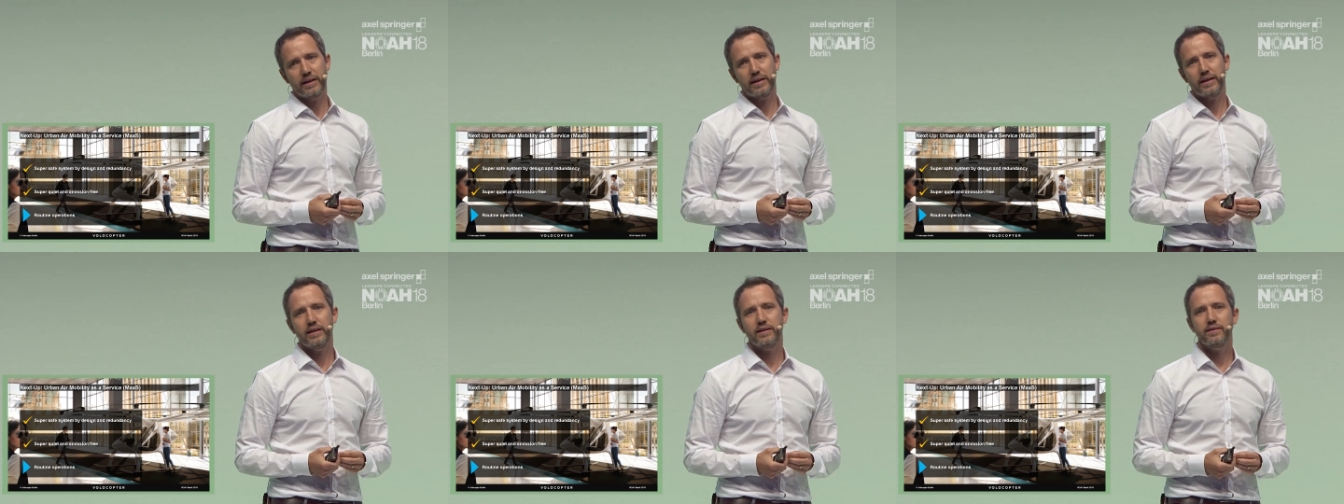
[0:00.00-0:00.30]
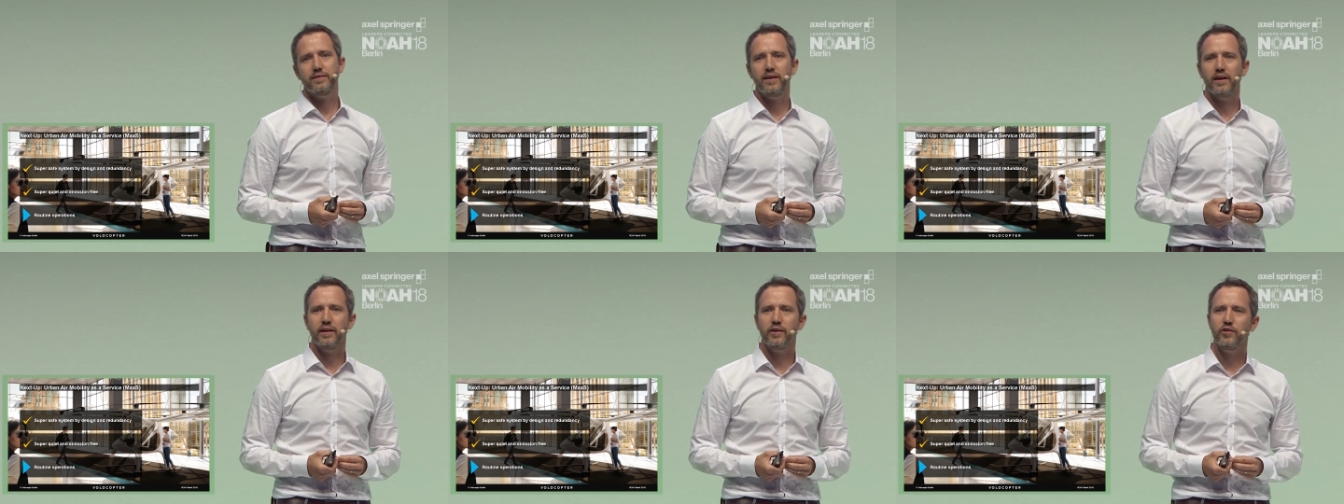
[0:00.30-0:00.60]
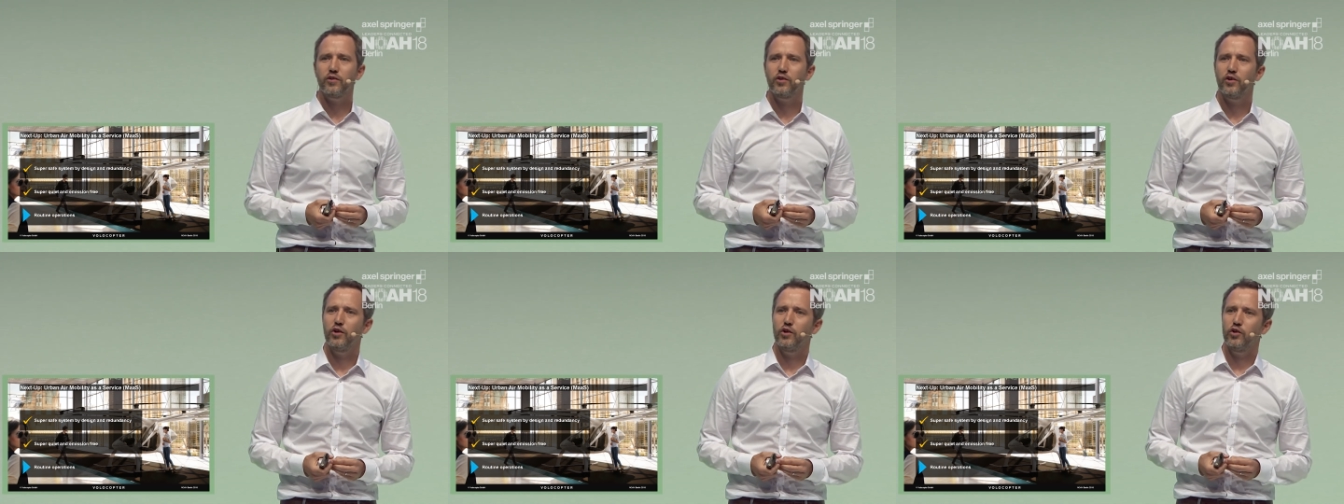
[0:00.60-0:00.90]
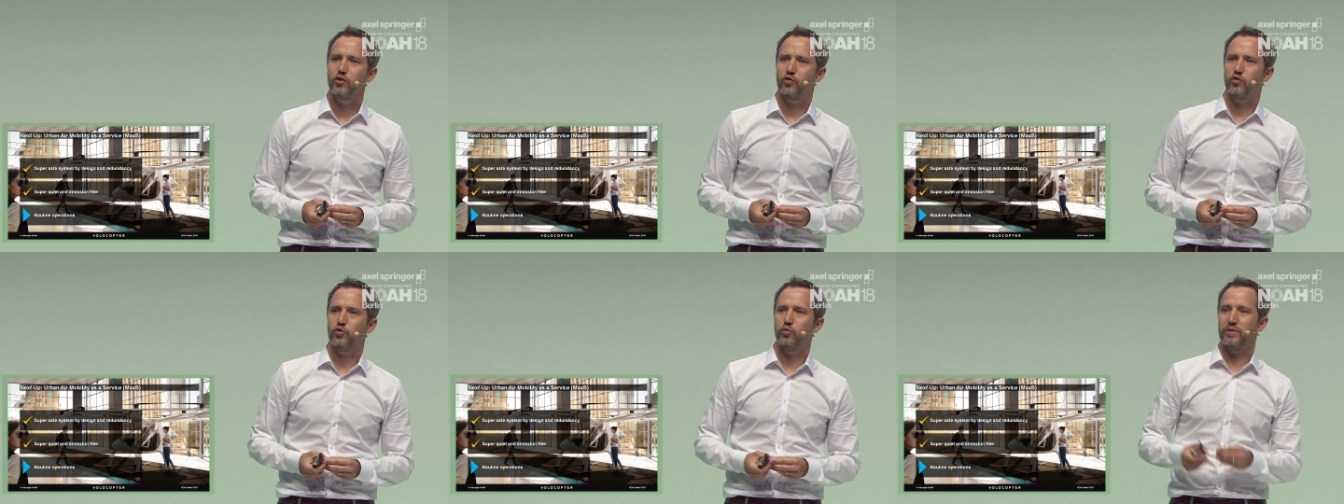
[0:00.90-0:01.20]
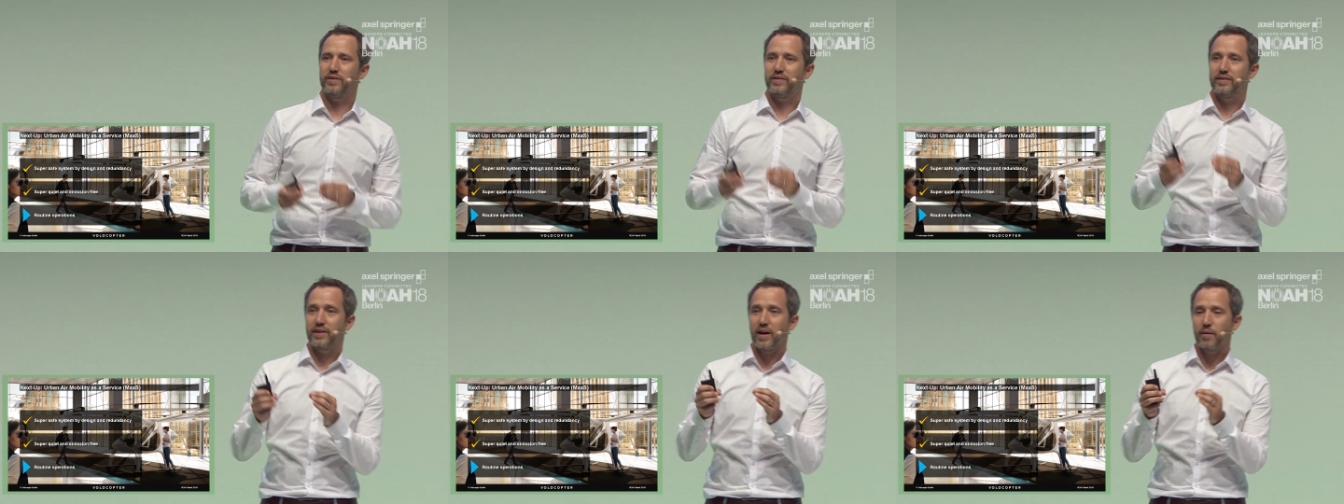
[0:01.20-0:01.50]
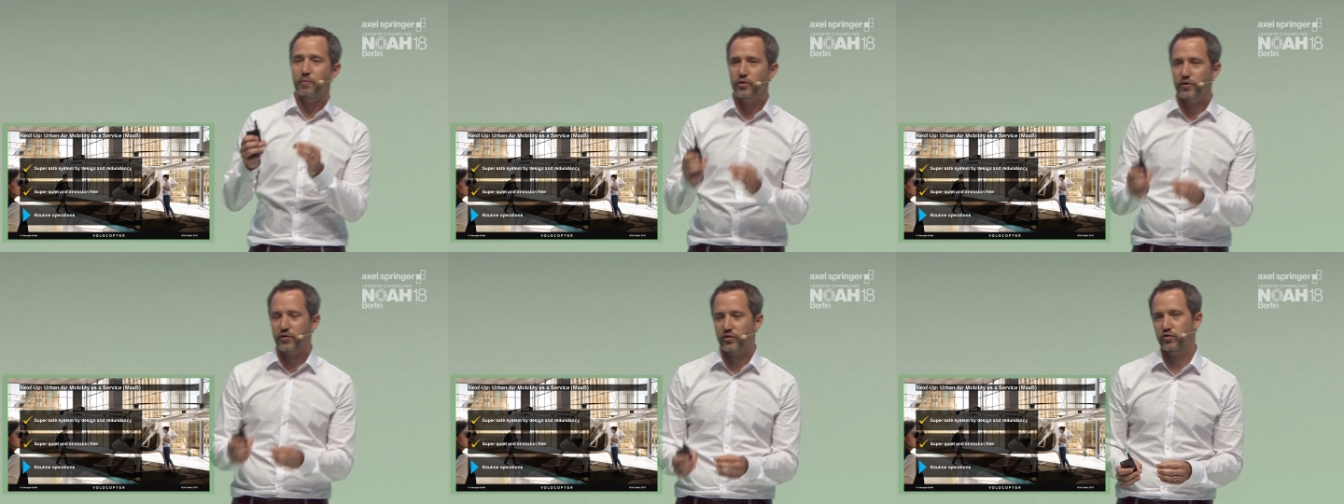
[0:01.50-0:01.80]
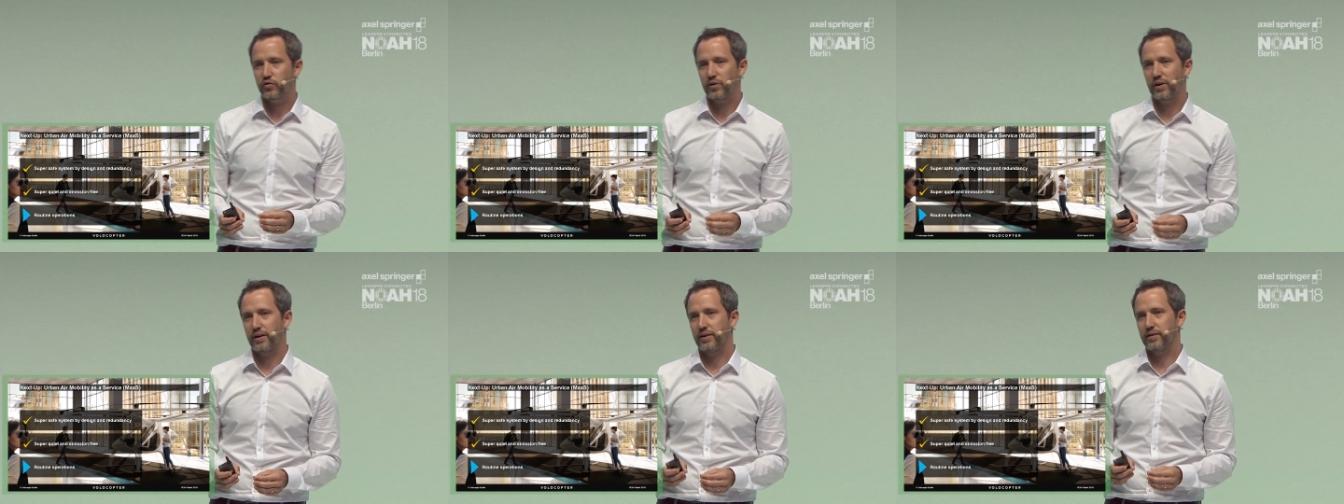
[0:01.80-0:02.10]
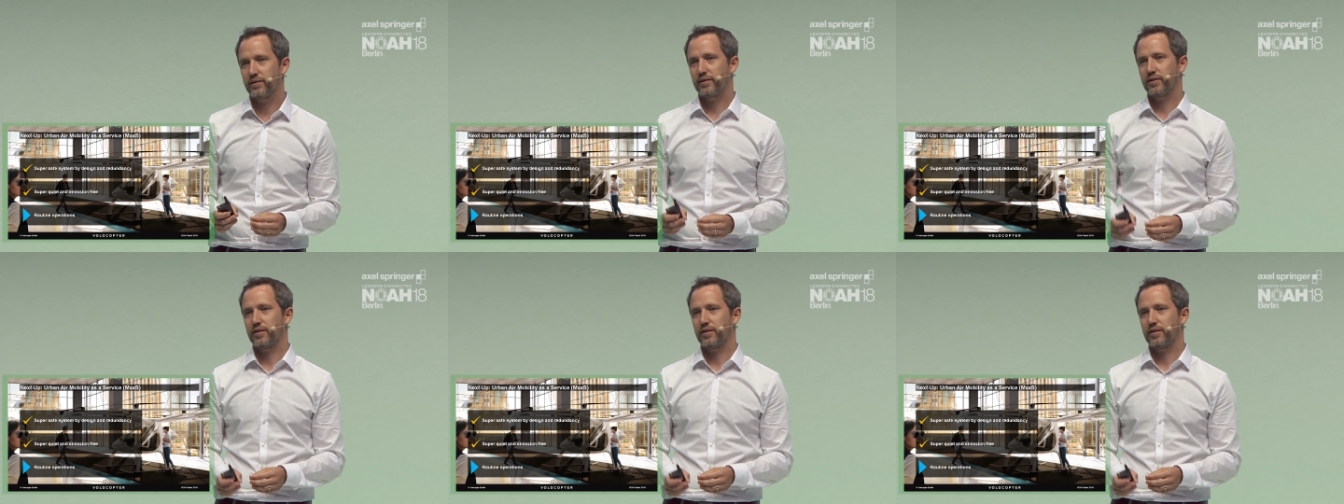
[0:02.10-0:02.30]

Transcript: intend to demonstrate